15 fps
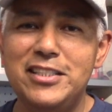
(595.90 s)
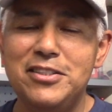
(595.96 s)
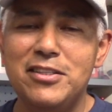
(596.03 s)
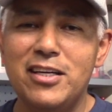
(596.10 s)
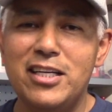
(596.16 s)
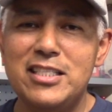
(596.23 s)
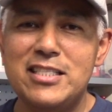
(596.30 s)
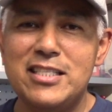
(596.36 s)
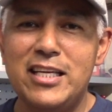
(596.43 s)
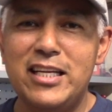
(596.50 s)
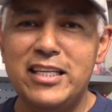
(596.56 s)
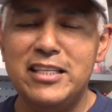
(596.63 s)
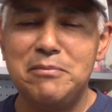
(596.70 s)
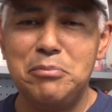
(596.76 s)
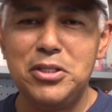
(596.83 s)
you guys
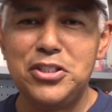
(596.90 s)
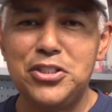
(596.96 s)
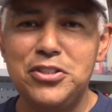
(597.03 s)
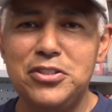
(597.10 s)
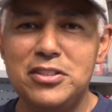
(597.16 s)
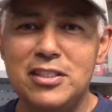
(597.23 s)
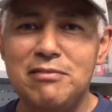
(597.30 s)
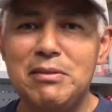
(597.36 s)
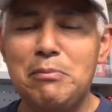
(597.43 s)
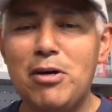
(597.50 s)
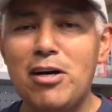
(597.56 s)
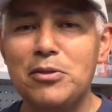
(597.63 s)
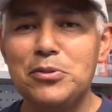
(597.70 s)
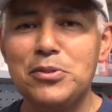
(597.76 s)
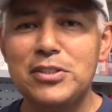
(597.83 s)
sending in pictures of the
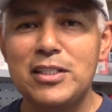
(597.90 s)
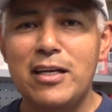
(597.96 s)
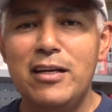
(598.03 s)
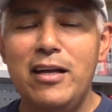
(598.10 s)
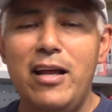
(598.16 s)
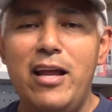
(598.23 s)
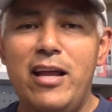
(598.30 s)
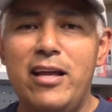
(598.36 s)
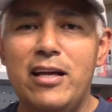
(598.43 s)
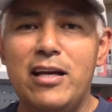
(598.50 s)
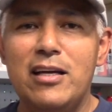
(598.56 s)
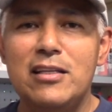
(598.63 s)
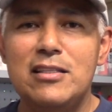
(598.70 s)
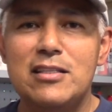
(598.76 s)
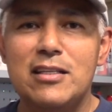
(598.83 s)
models,
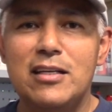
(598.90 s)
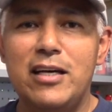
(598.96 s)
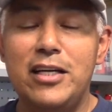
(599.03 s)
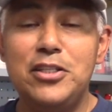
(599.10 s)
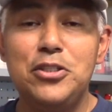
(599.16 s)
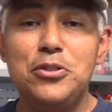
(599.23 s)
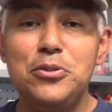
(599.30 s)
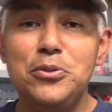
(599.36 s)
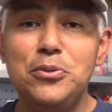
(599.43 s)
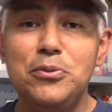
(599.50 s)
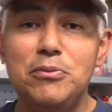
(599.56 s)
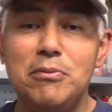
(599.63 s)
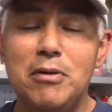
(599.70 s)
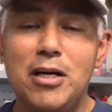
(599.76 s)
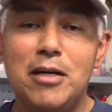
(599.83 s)
and I
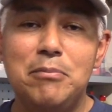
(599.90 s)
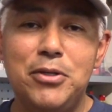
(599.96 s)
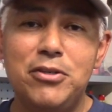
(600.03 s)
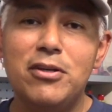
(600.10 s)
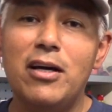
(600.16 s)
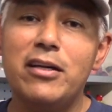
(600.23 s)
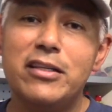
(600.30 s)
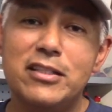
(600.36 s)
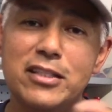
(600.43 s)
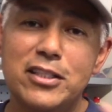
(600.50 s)
do periodically